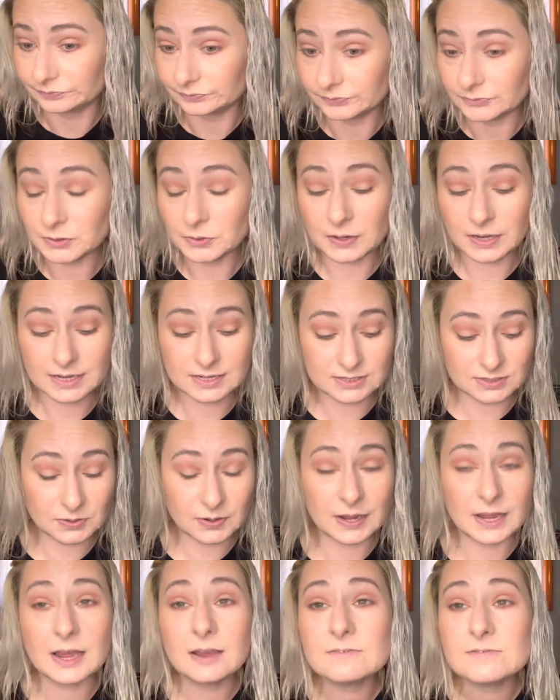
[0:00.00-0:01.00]
Okay, so I
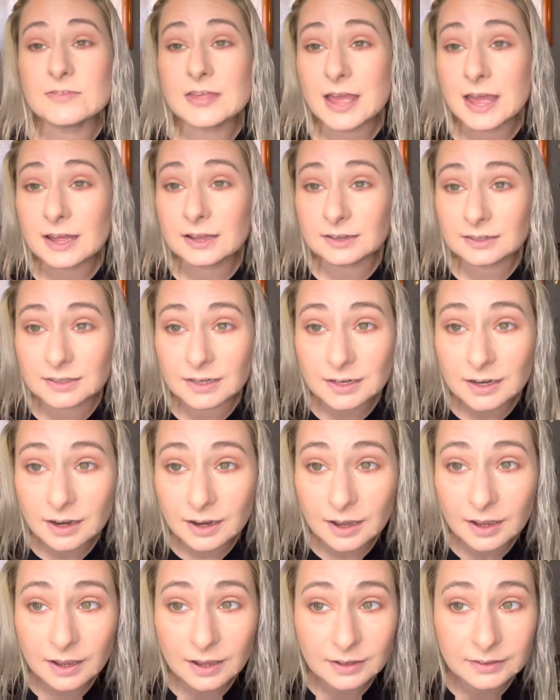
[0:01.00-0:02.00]
have that
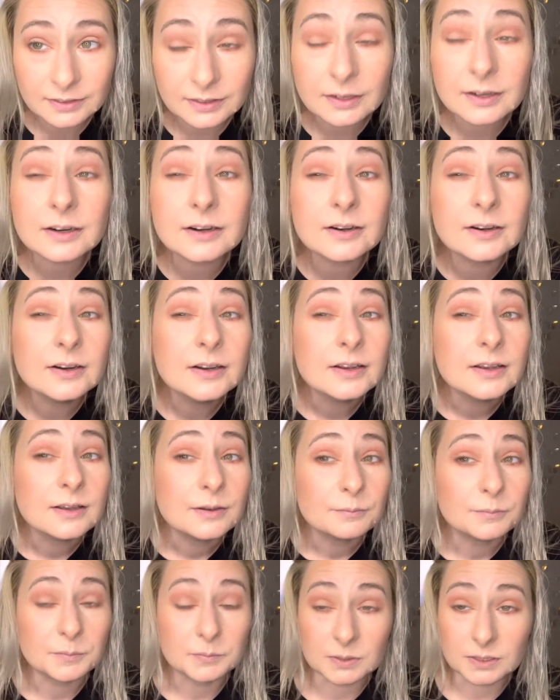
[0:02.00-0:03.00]
on there.
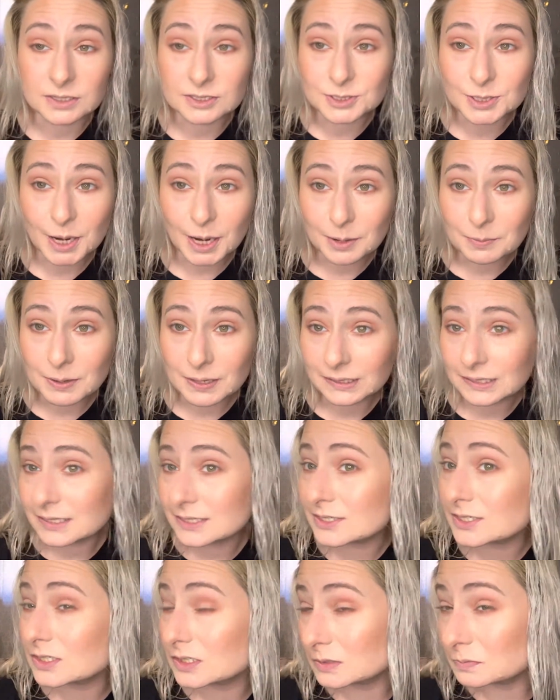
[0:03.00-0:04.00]
I'm going to try to make this
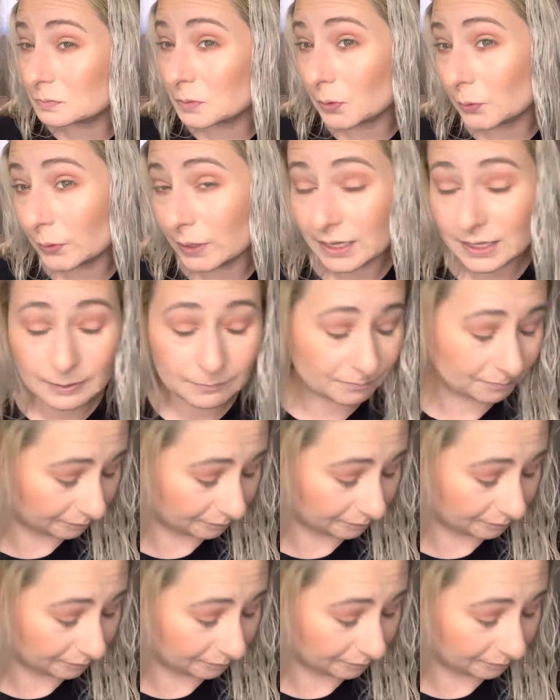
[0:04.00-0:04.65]
smoky.